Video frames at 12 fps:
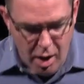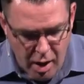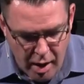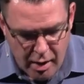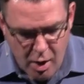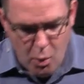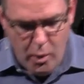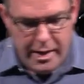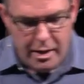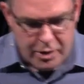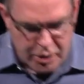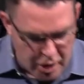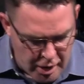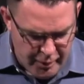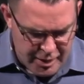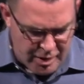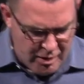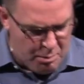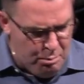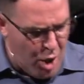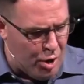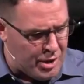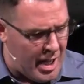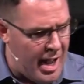are. We are servants of the
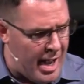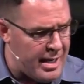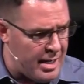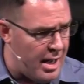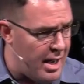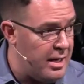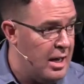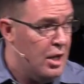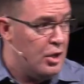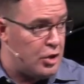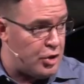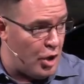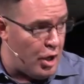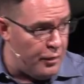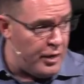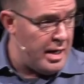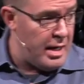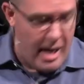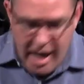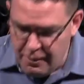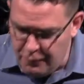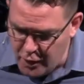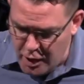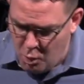Most High God, serving
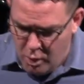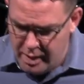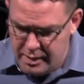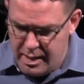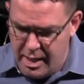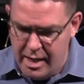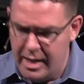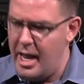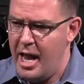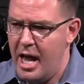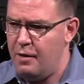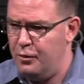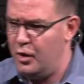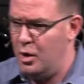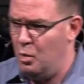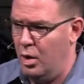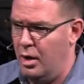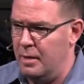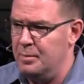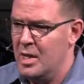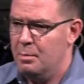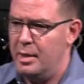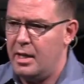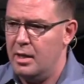everyone, gang, everyone.
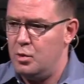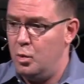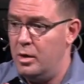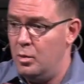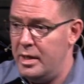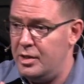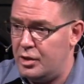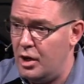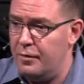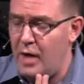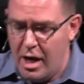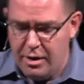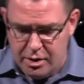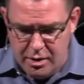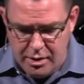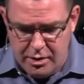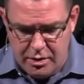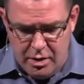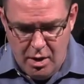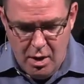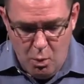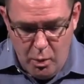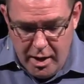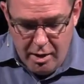Because when we serve others,
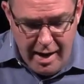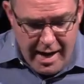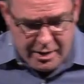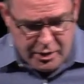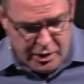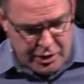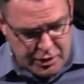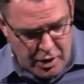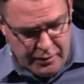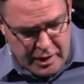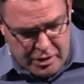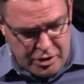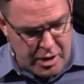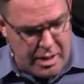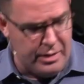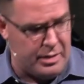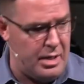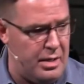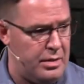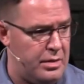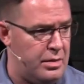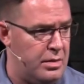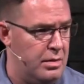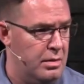we are actually serving
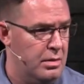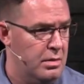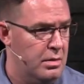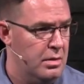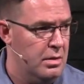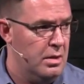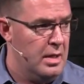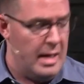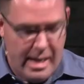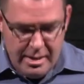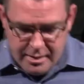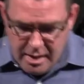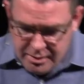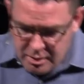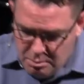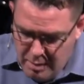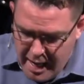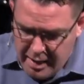Jesus. It doesn't